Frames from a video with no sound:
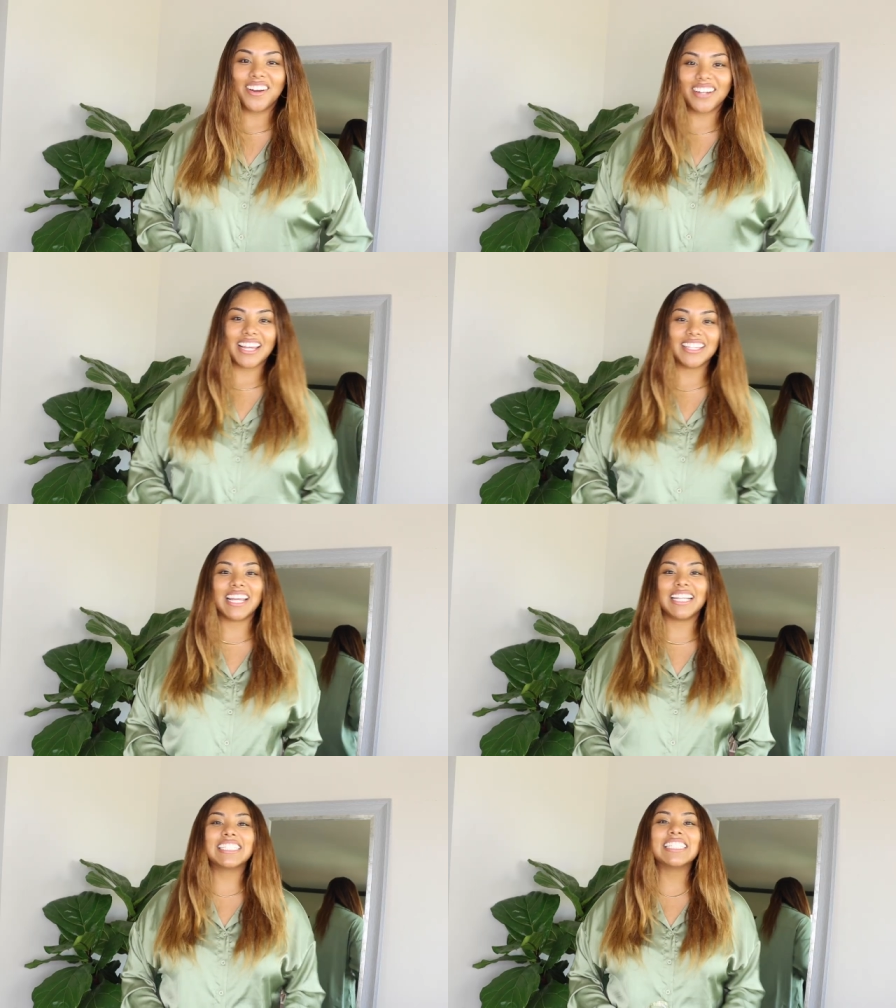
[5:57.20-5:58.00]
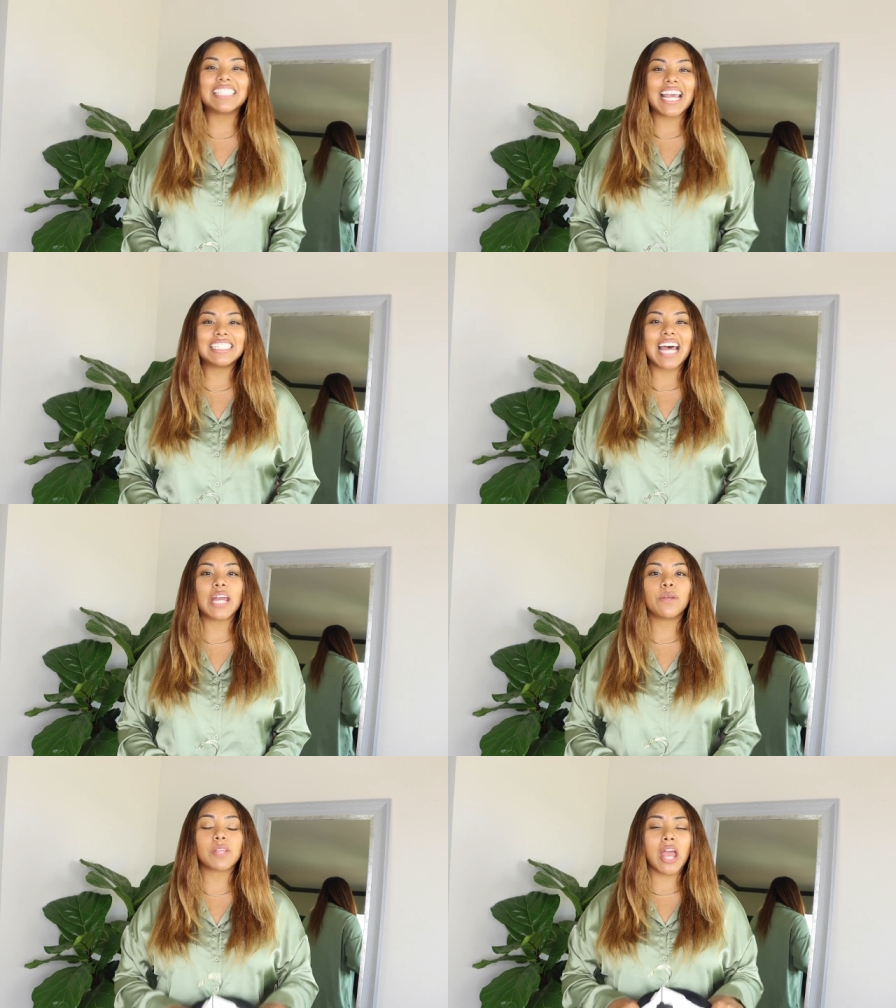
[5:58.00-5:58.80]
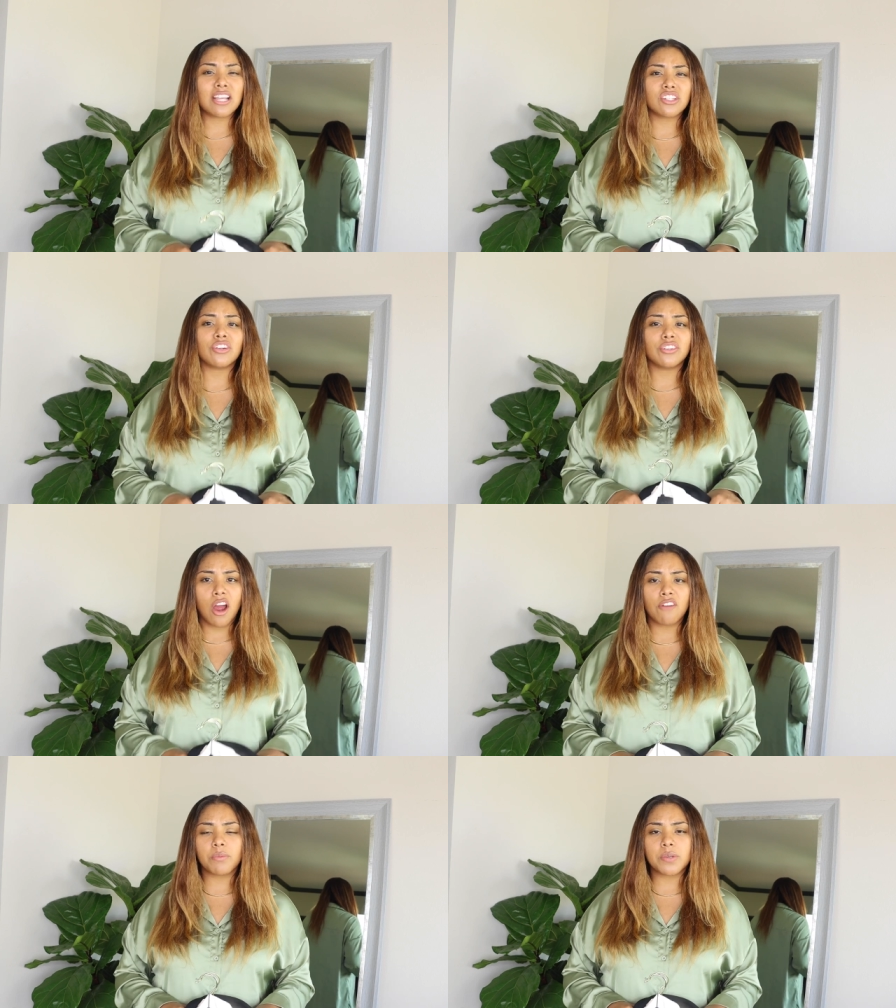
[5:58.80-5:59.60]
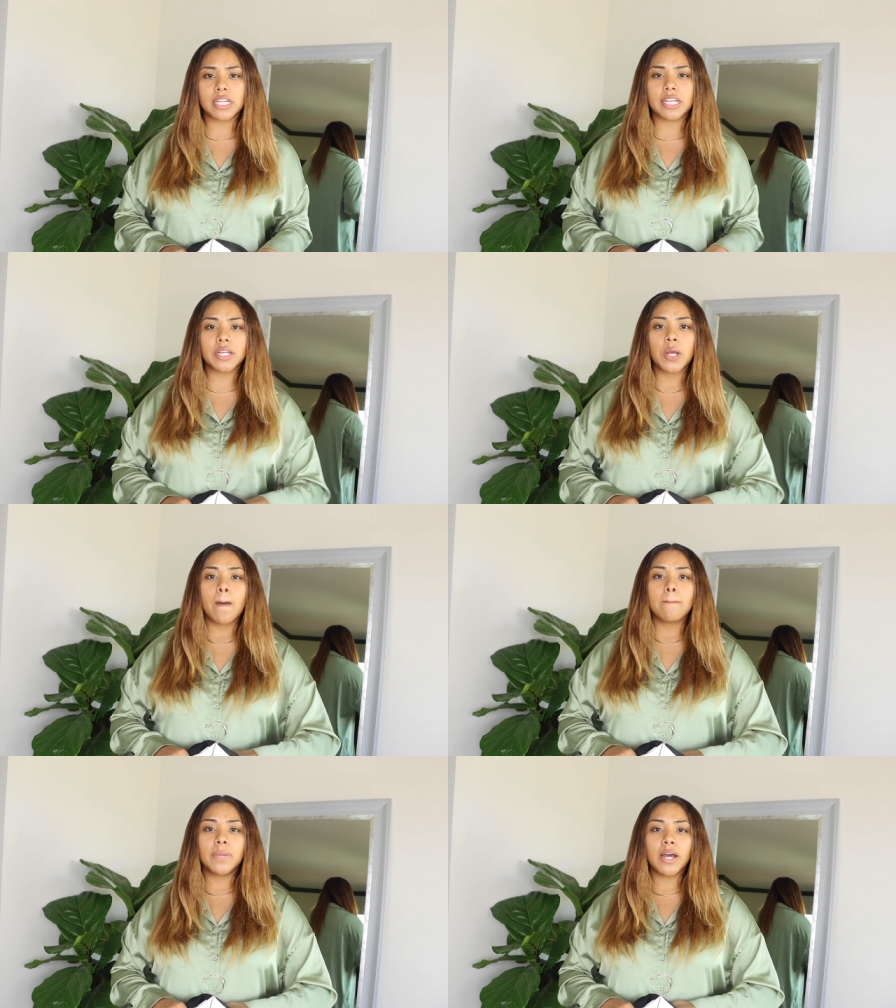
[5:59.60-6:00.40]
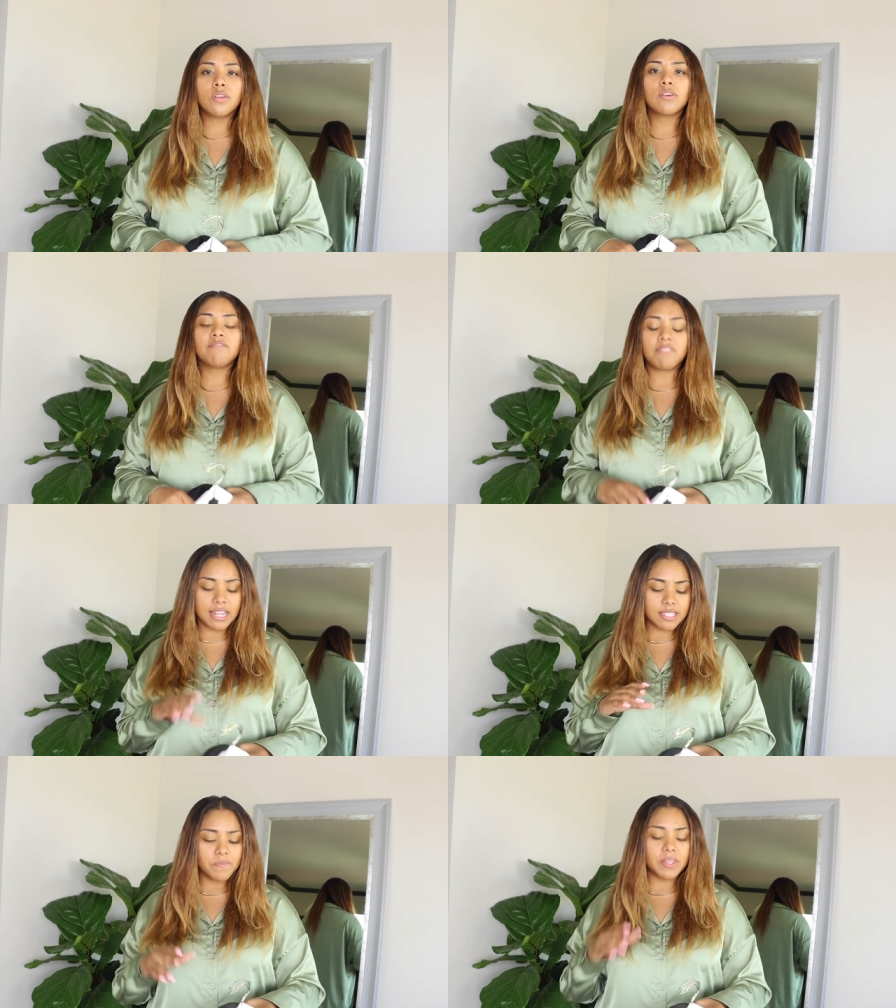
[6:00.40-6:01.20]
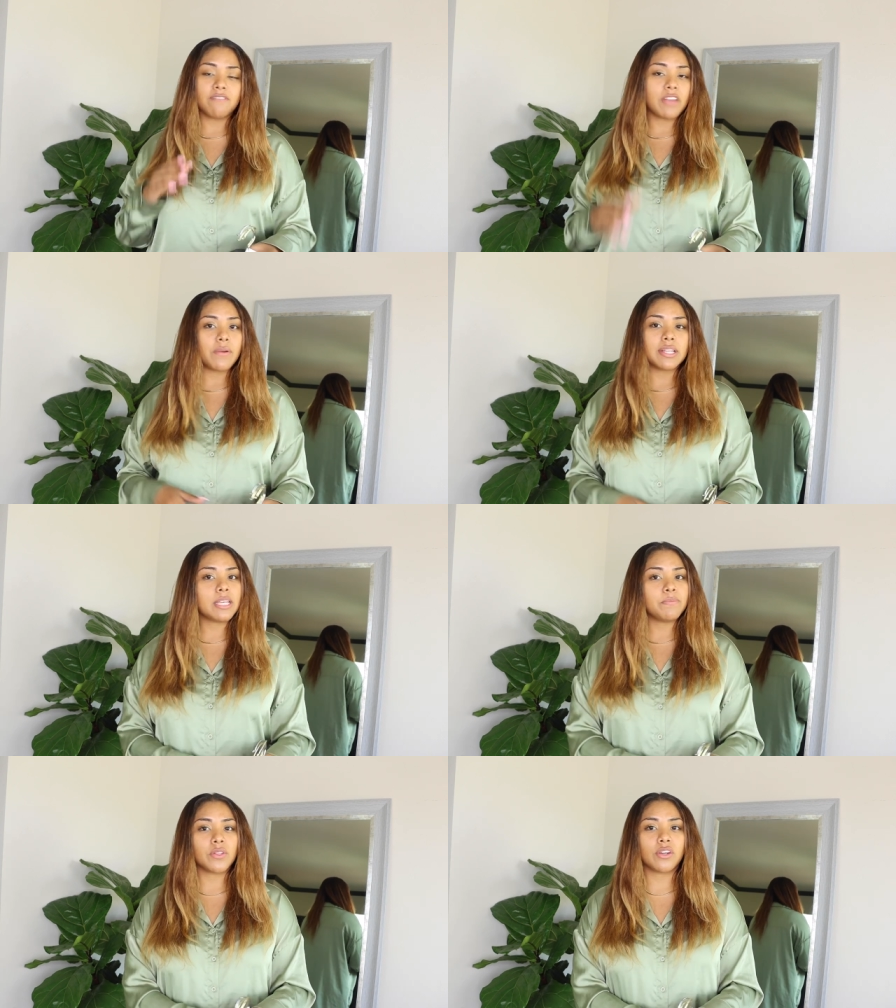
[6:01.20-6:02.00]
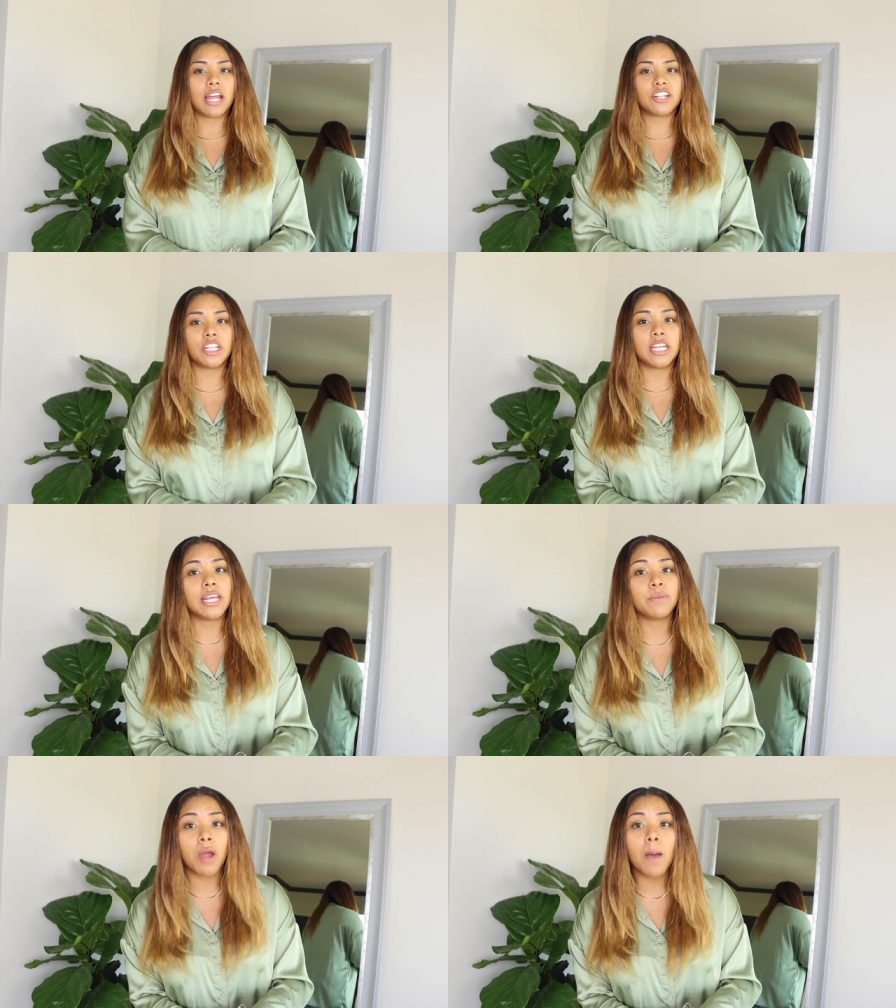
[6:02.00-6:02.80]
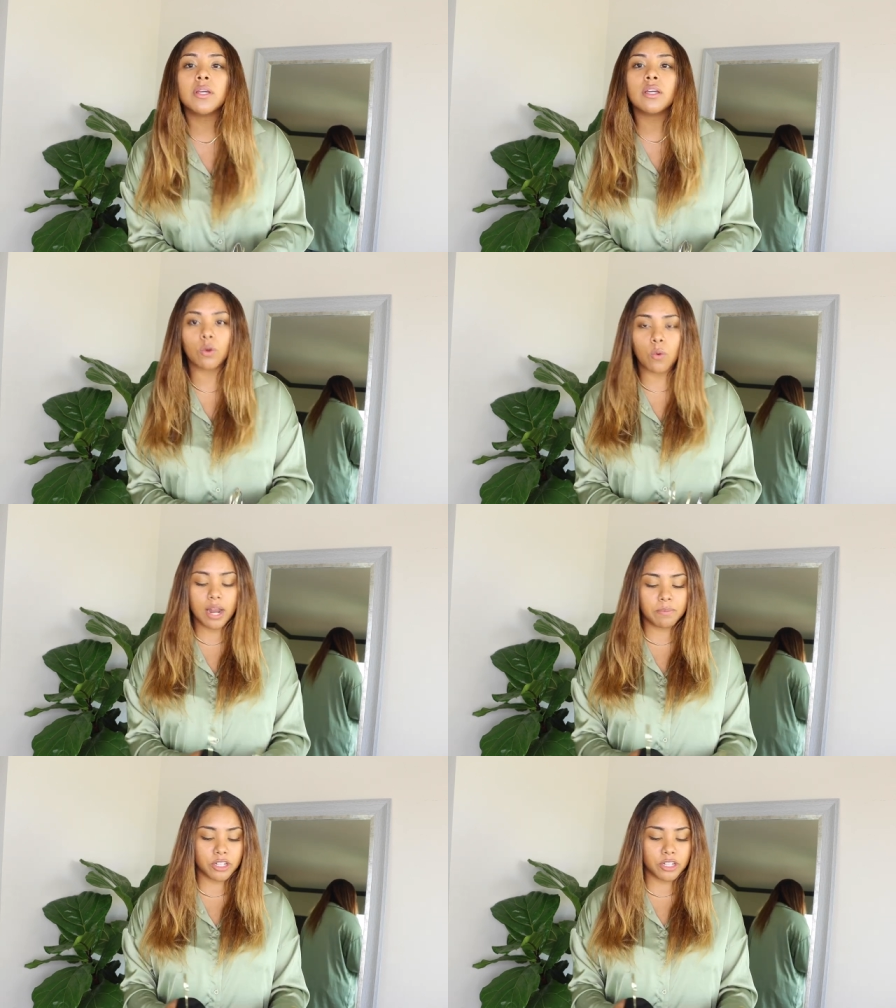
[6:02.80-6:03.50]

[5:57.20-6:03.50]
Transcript: Okay, ladies, these next items actually are not from Shein, but you can find something very similar at Shein and probably quite